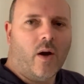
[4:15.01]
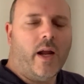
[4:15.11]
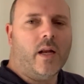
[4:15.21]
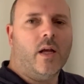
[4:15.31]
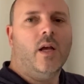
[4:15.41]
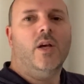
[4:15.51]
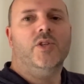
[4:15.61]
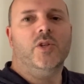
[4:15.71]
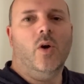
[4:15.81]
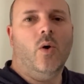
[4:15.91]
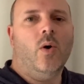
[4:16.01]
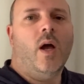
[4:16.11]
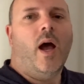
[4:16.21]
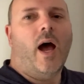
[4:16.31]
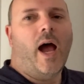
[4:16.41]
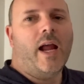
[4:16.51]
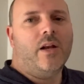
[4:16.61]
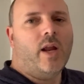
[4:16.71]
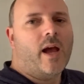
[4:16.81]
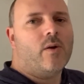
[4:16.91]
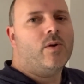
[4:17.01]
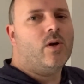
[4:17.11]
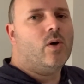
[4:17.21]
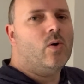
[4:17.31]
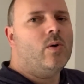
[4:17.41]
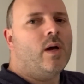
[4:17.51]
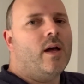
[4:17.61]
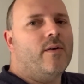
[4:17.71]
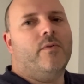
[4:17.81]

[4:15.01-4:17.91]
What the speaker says: All right, so I now know